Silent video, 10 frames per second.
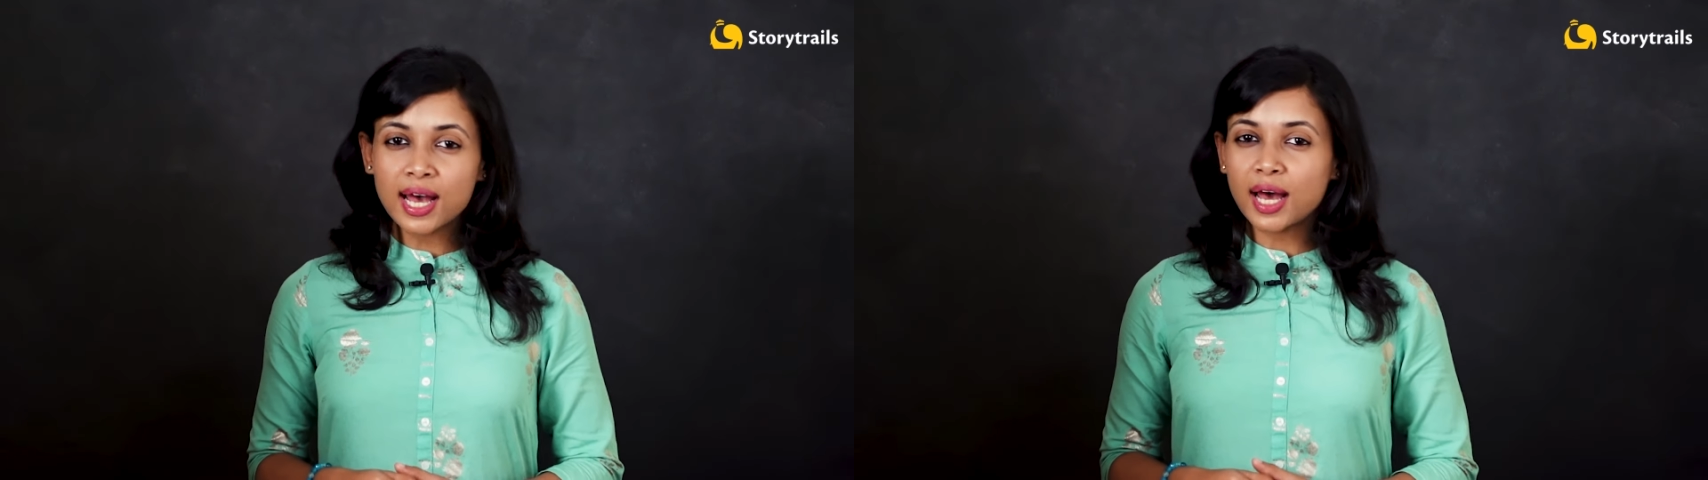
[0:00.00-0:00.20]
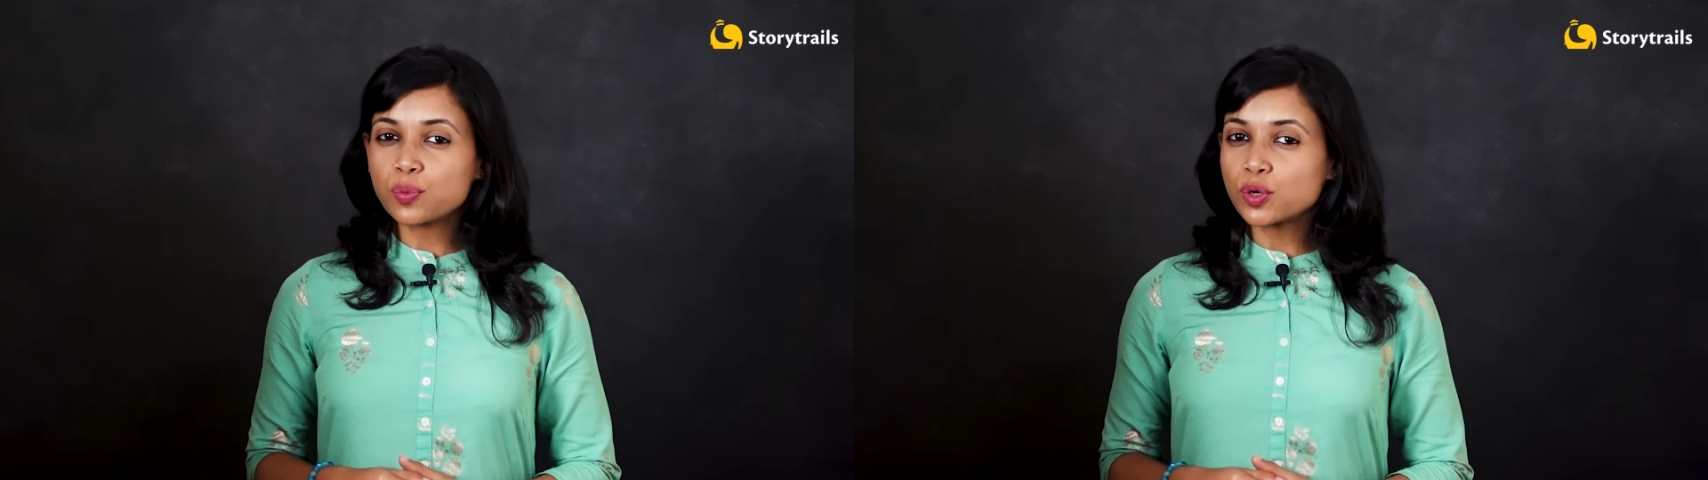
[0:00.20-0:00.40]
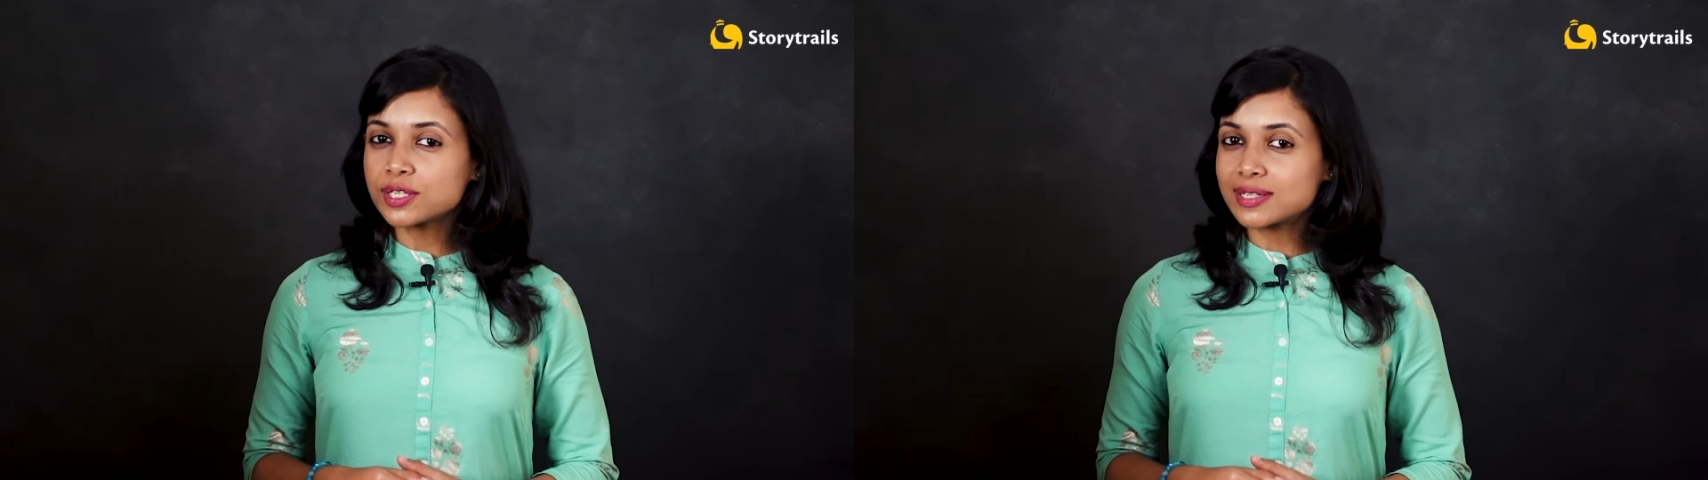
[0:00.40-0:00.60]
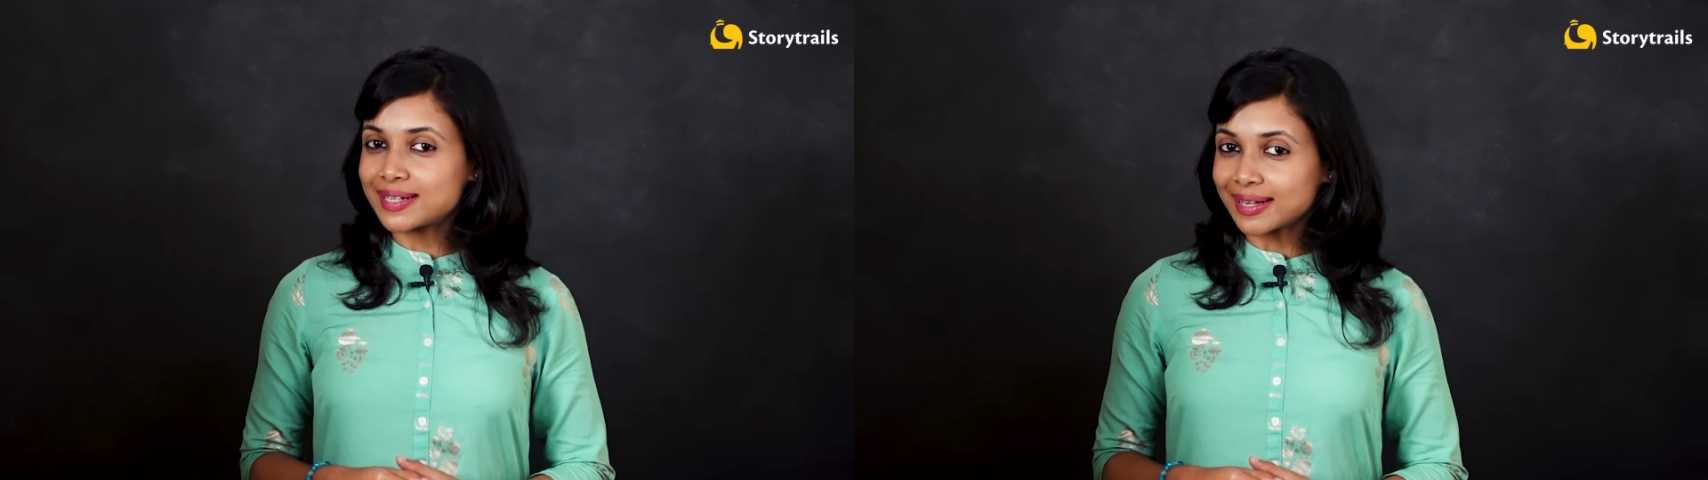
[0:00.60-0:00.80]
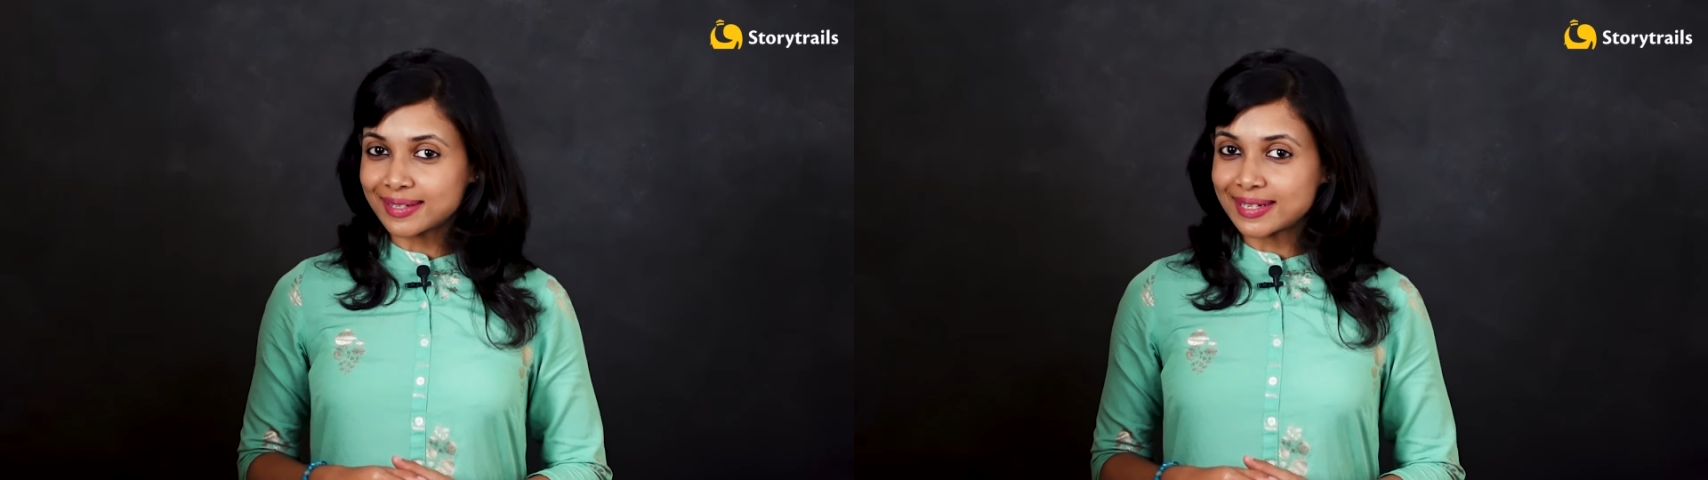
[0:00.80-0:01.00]
and what
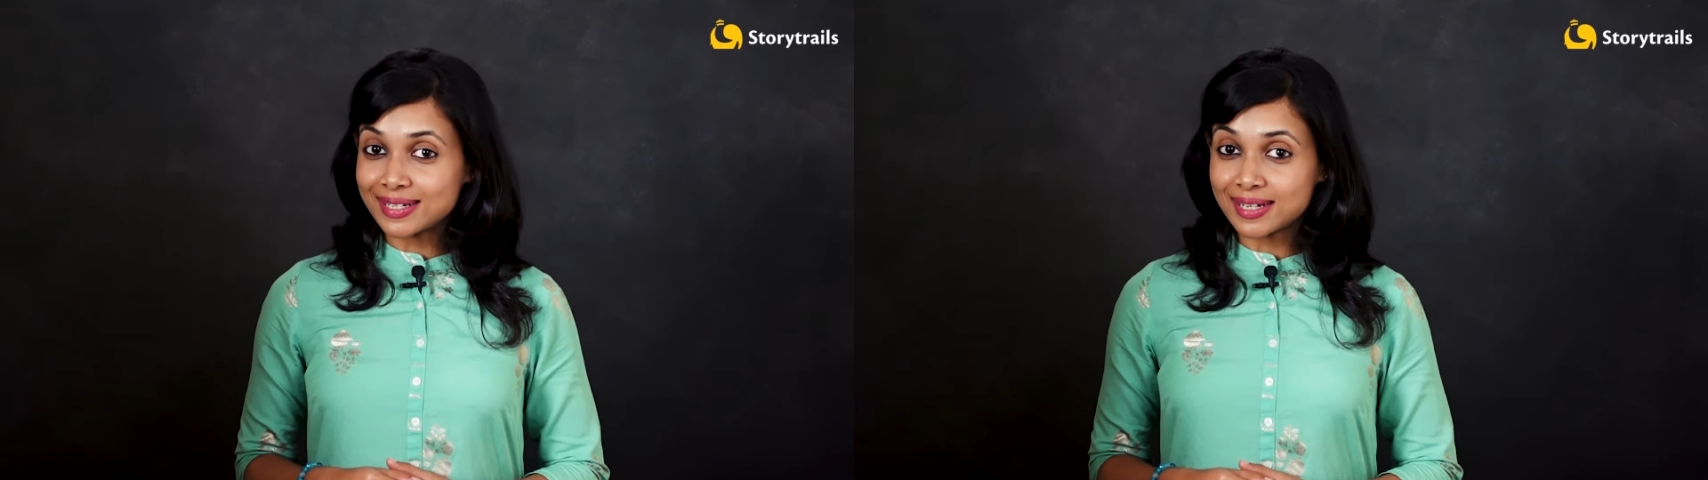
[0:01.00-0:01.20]
deathly